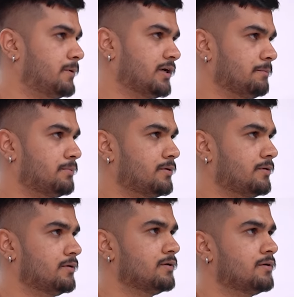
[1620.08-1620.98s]
paper clip.
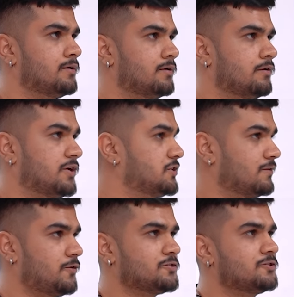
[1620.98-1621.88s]
First
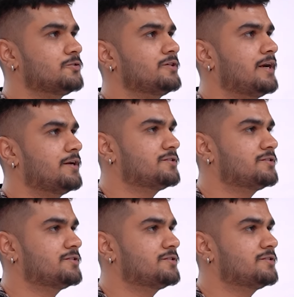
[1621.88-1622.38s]
one was using it